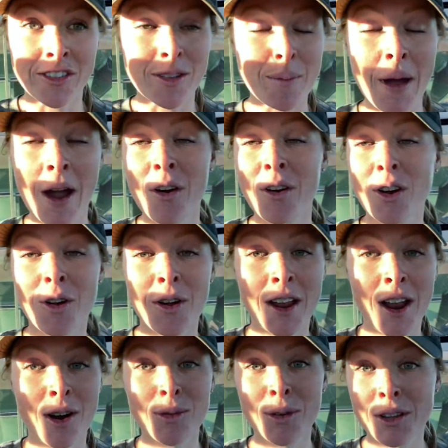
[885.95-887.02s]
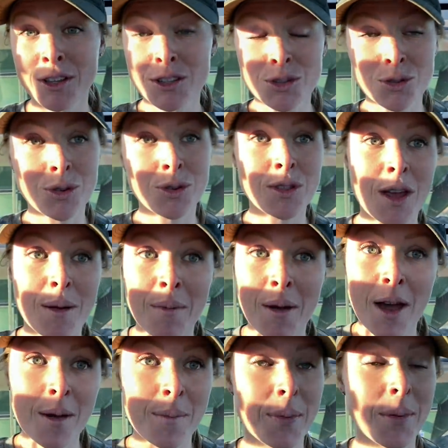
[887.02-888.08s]
The power going out really screwed them
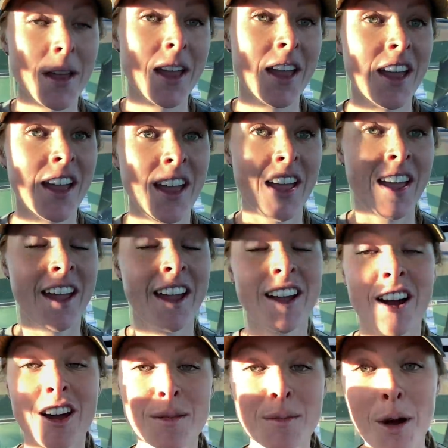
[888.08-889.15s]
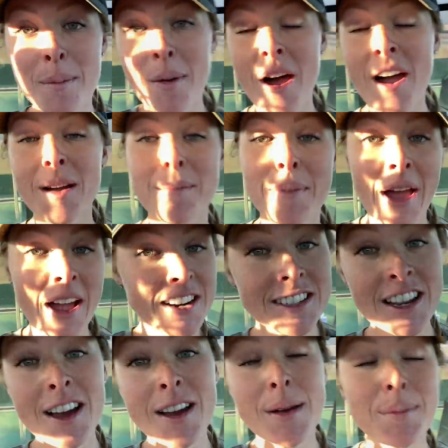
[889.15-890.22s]
up and got them all backed
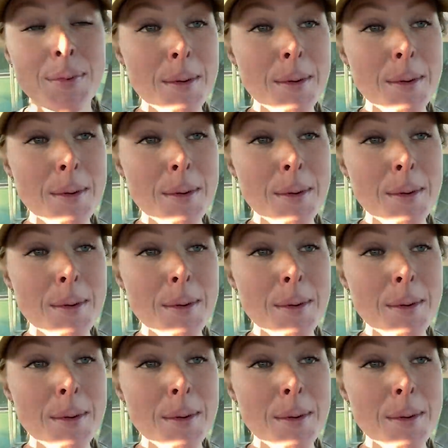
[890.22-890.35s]
up.